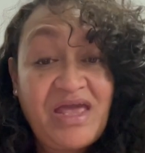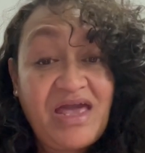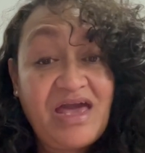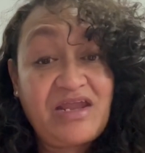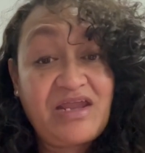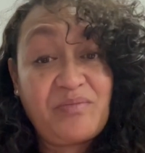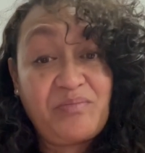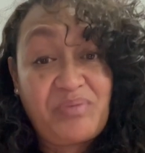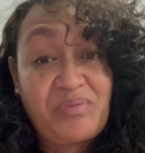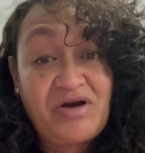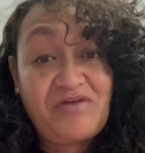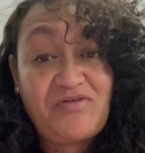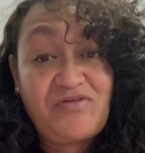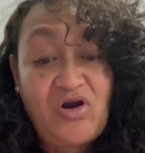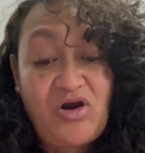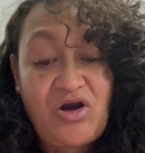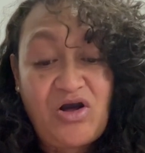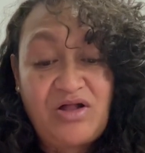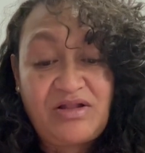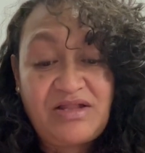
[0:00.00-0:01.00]
and above
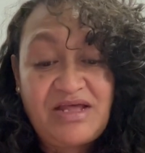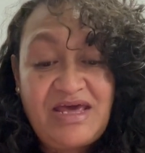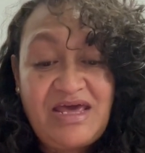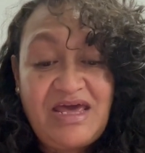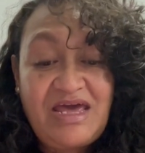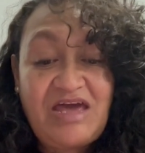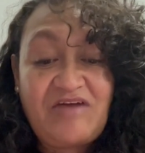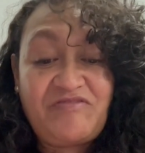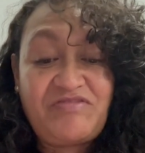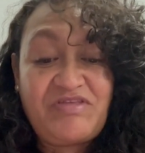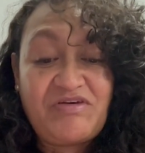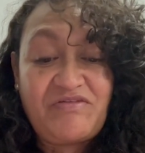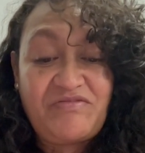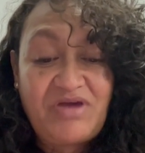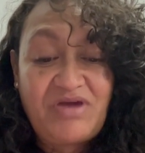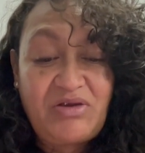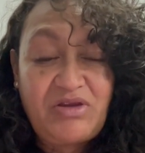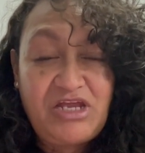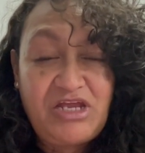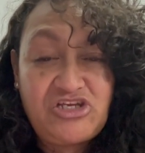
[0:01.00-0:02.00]
all, if the
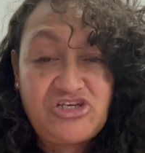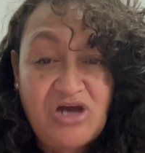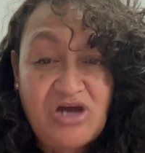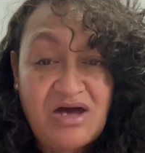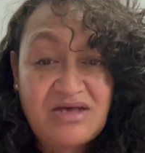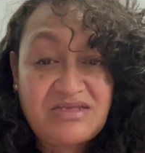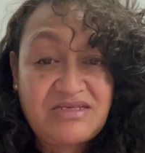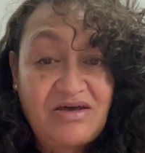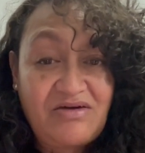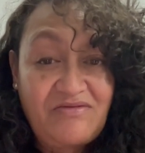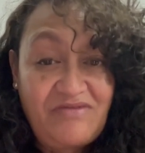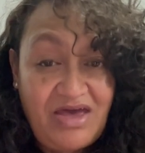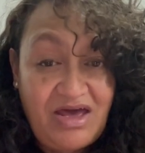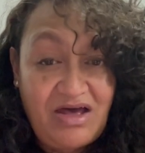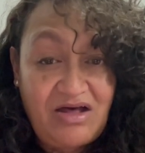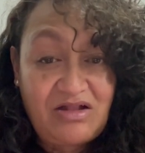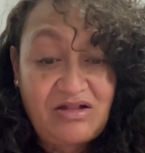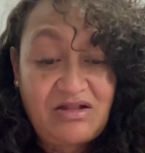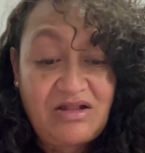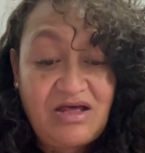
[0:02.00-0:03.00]
very jaws of
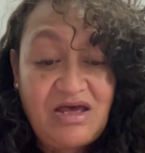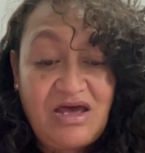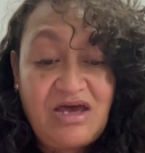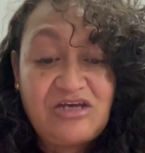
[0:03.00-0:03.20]
hell